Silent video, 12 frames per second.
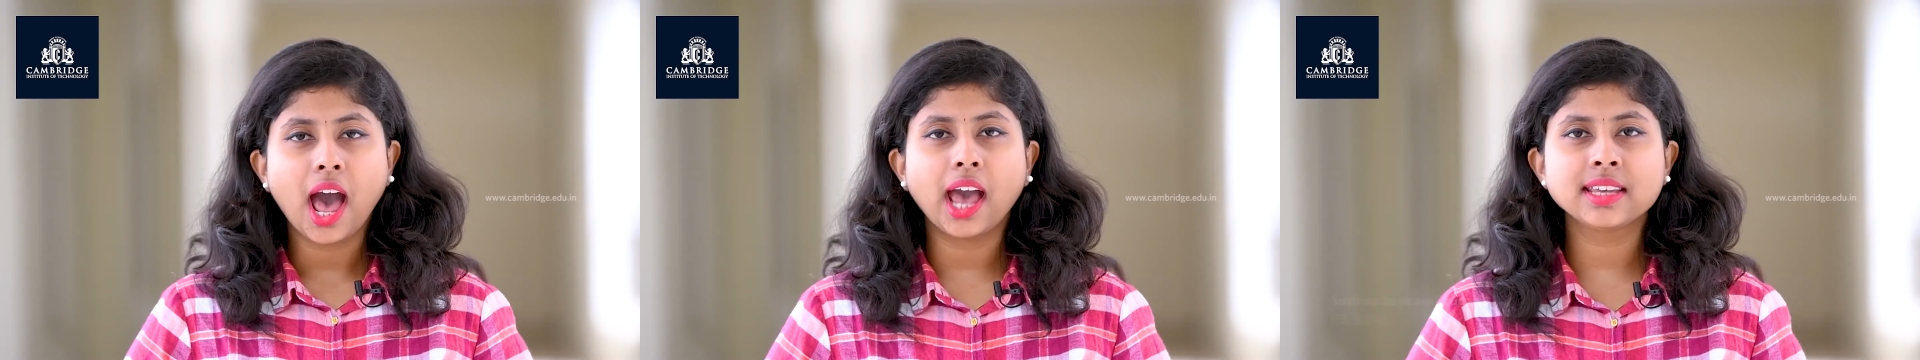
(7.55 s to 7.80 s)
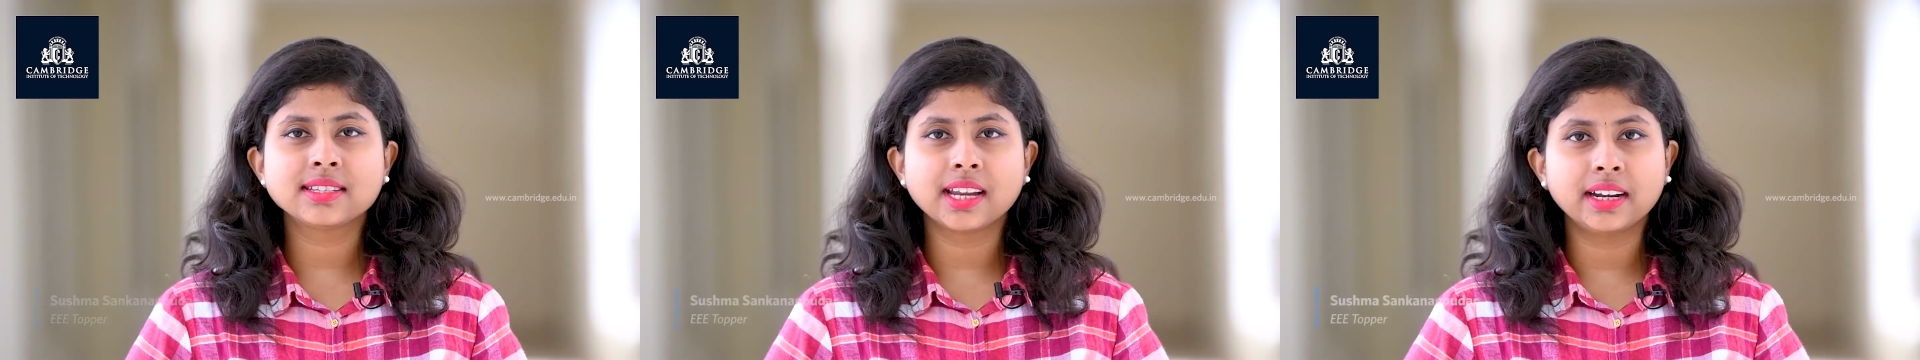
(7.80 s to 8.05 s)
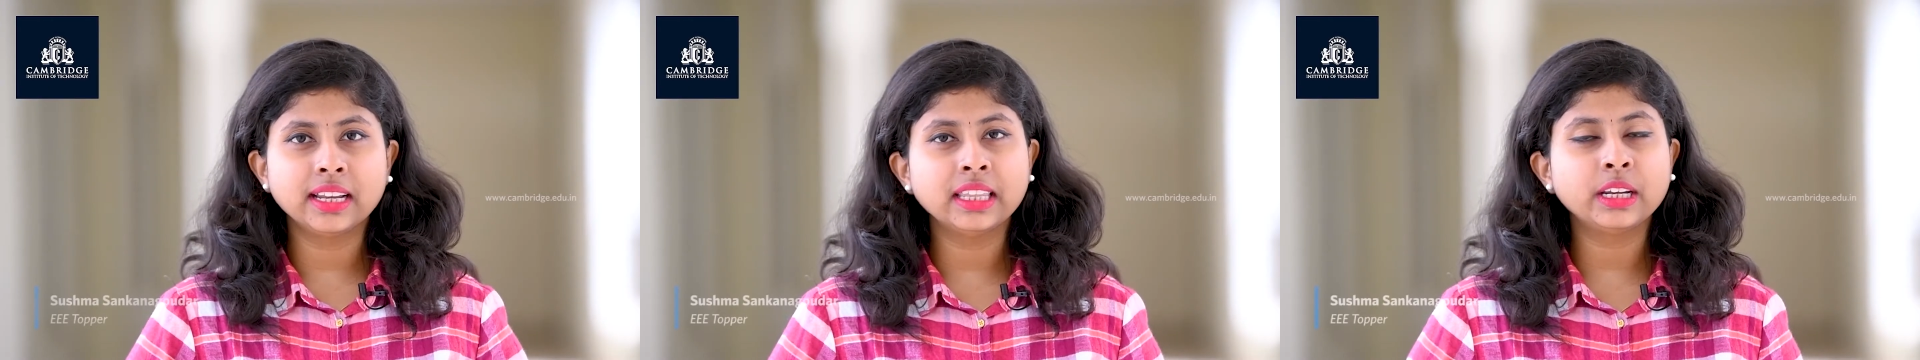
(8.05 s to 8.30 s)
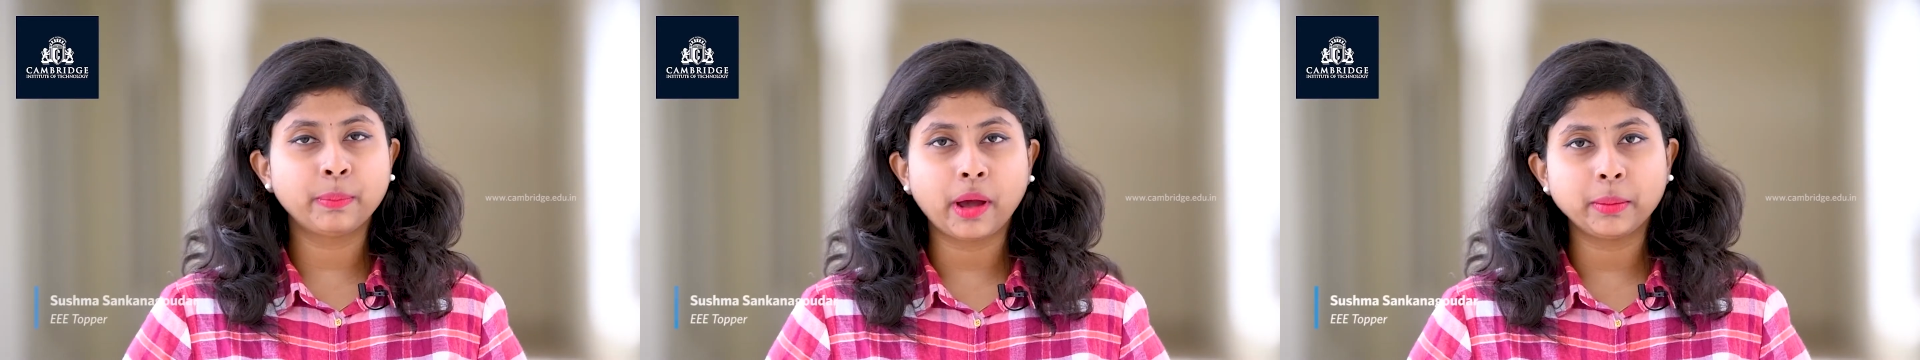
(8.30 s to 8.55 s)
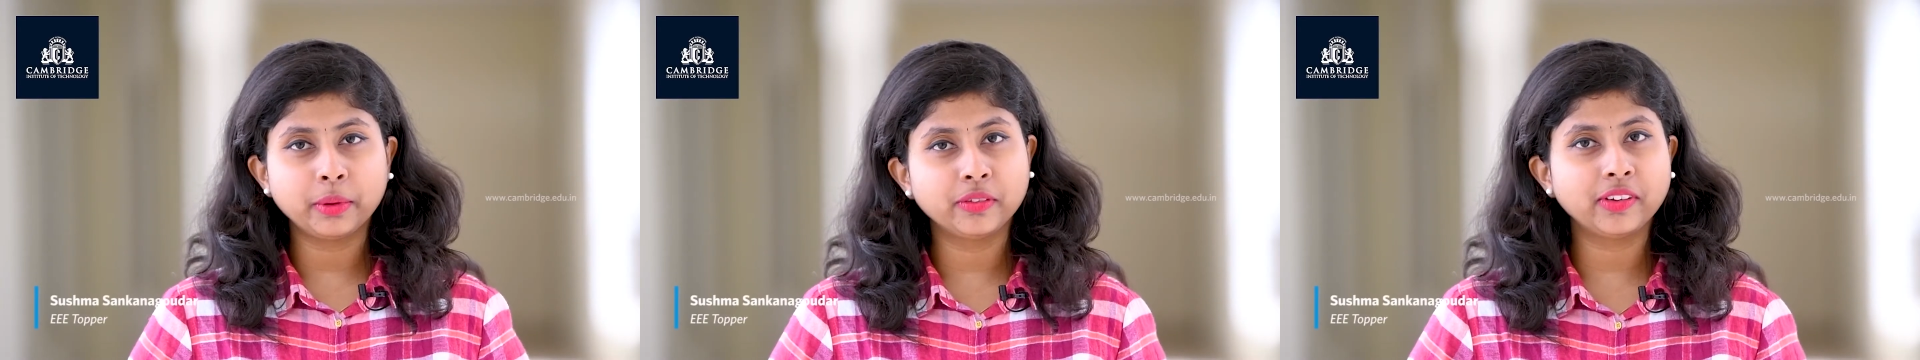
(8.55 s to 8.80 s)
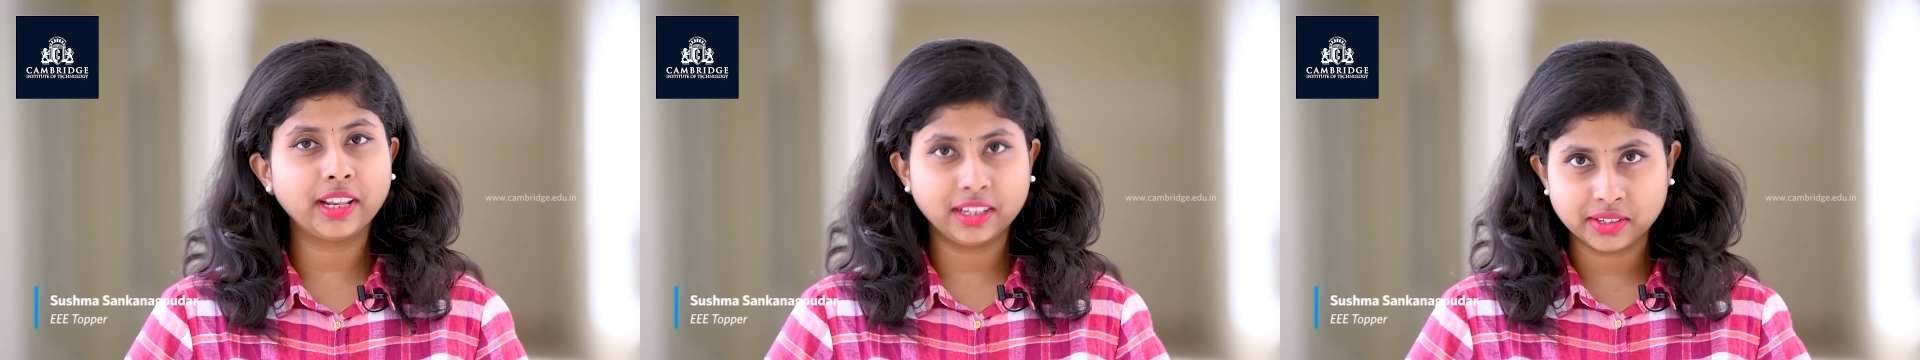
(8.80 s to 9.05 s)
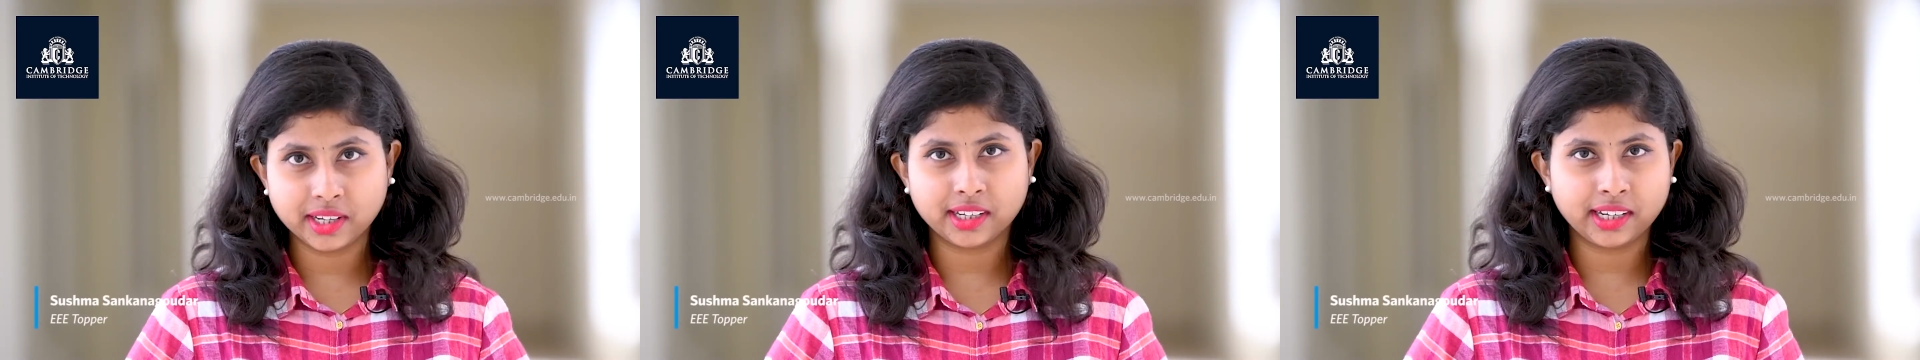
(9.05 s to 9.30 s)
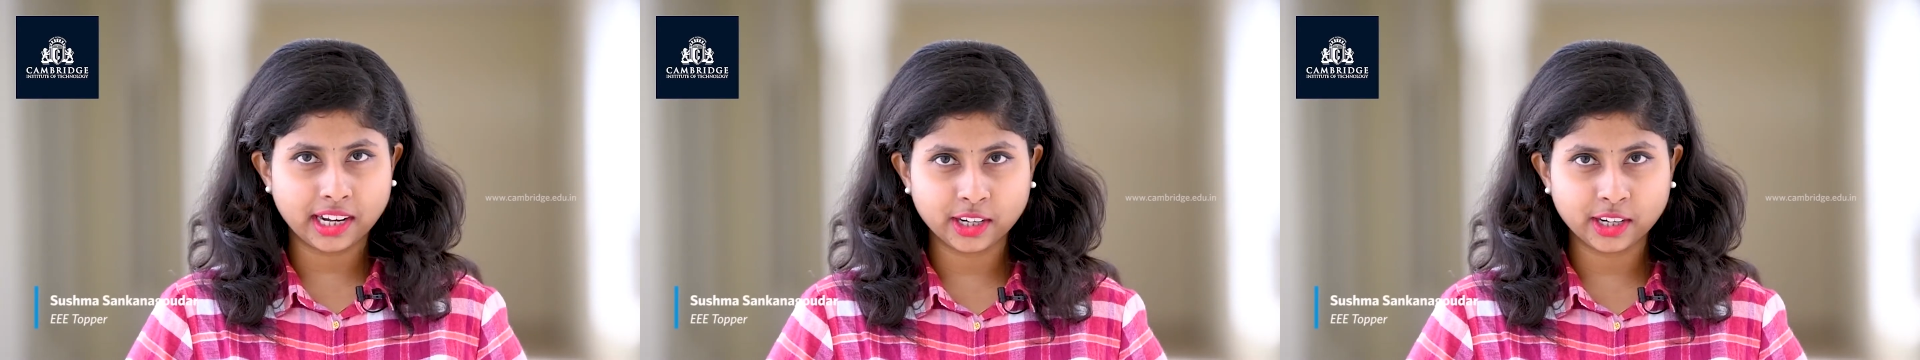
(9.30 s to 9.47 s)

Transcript: I studied in the Department of Electrical and